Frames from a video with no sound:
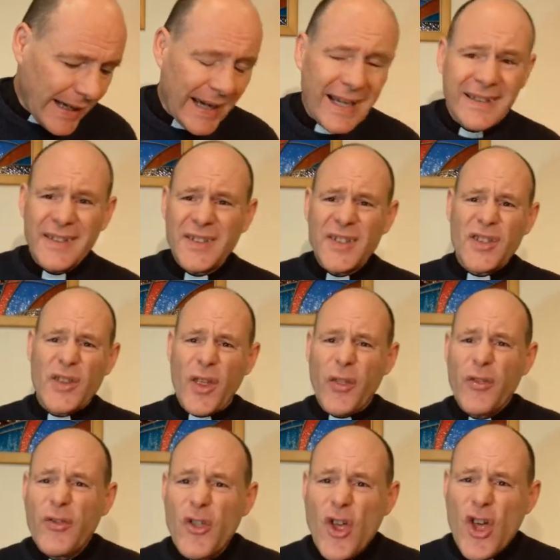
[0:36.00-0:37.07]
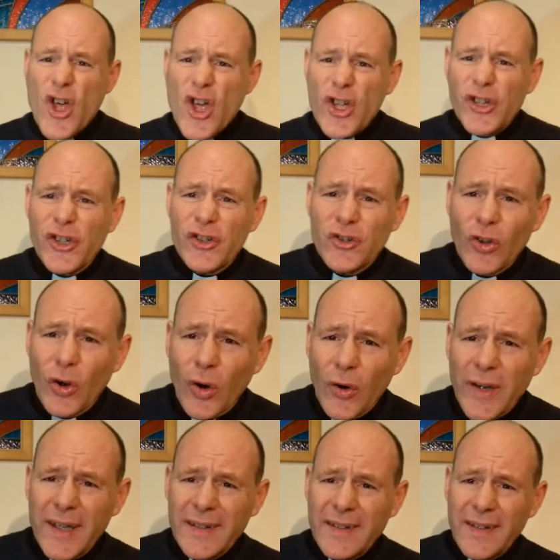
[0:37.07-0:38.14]
And this is the third
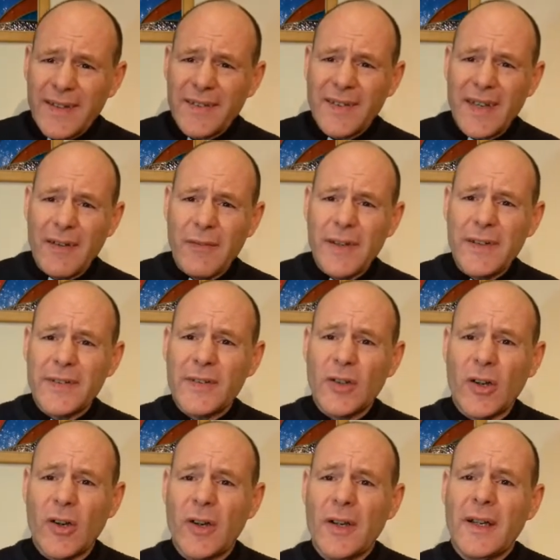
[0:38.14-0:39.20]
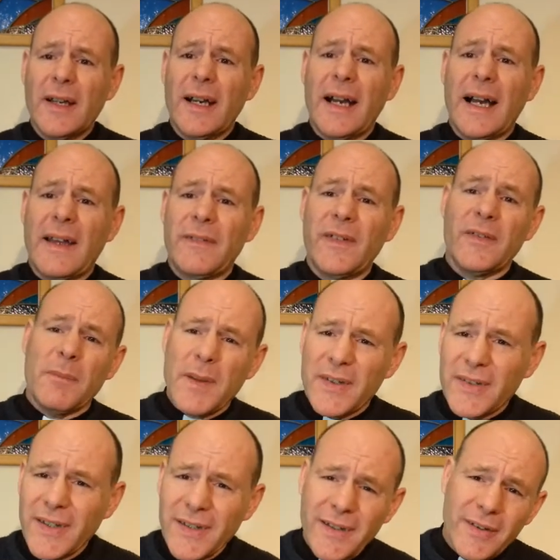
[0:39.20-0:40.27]
talk in this series, so if you've
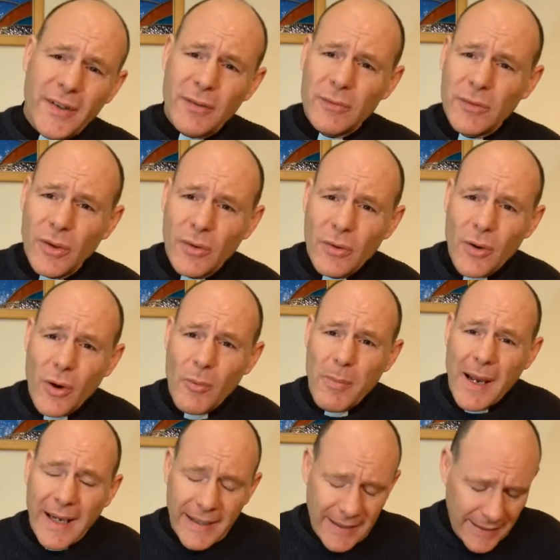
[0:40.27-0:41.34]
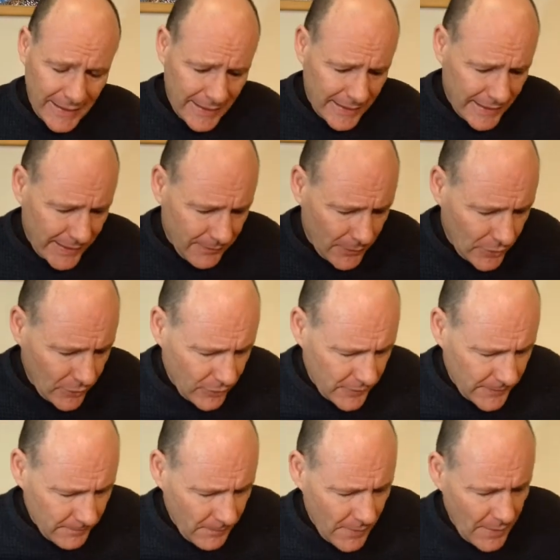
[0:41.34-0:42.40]
missed the other two, do go back and have a
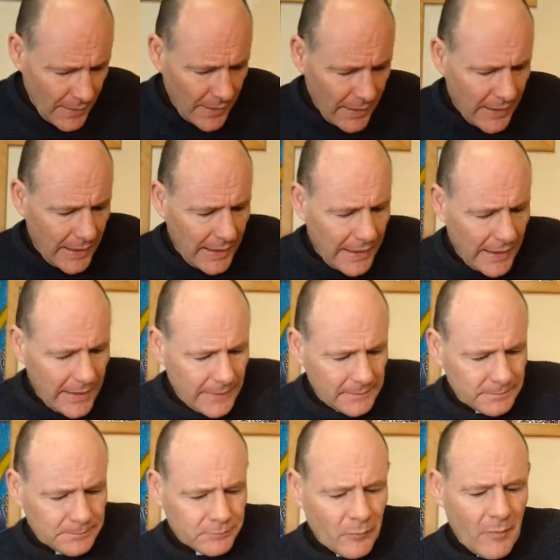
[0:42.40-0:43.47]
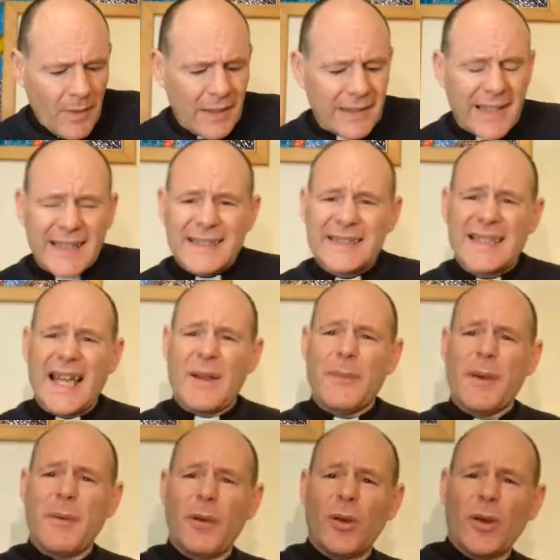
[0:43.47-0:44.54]
look. Last
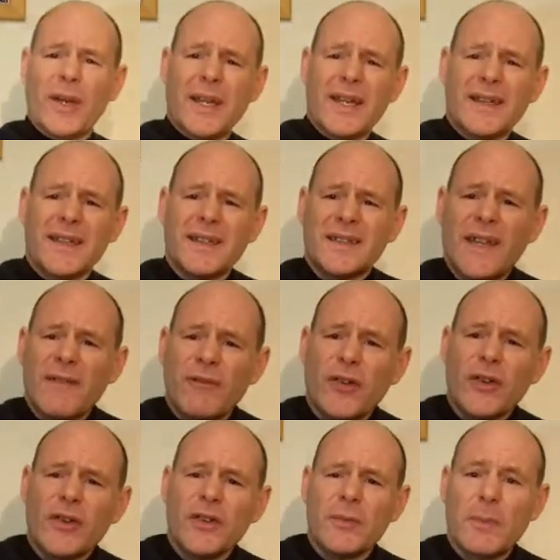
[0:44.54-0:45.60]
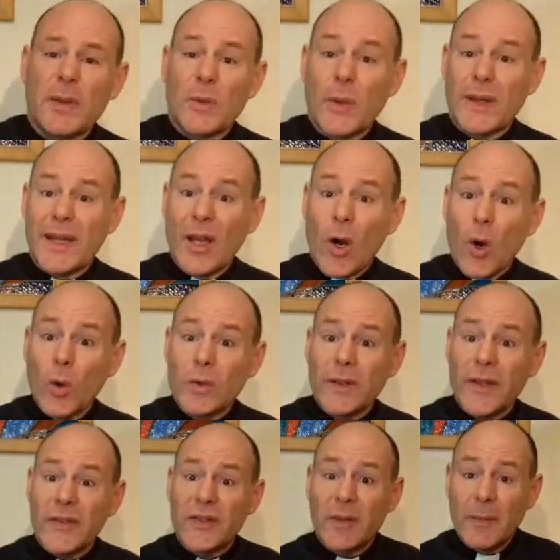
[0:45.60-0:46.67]
time we were looking at the difference between the Old
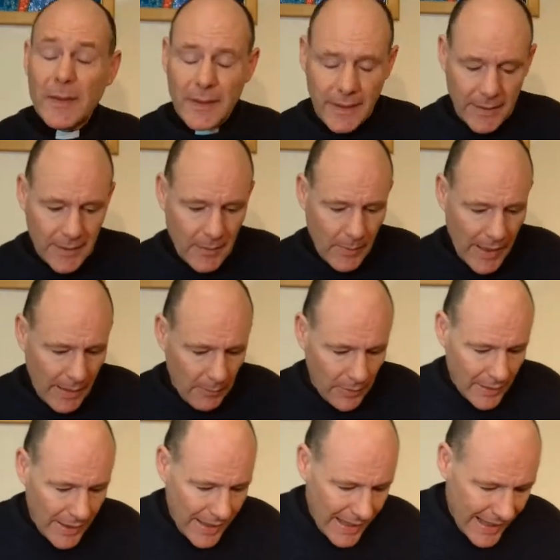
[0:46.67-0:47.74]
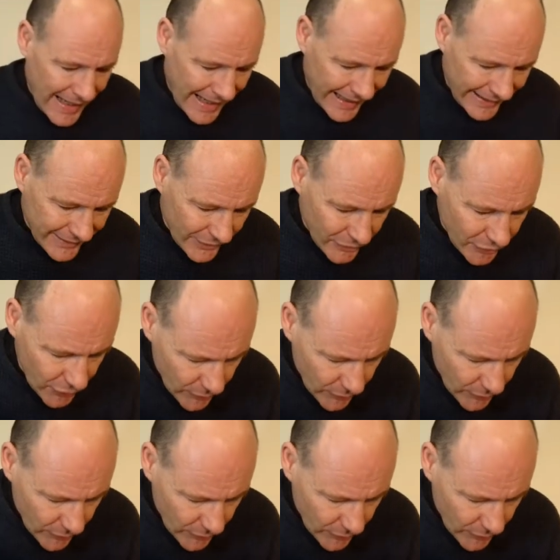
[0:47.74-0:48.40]
Testament in the Bible and the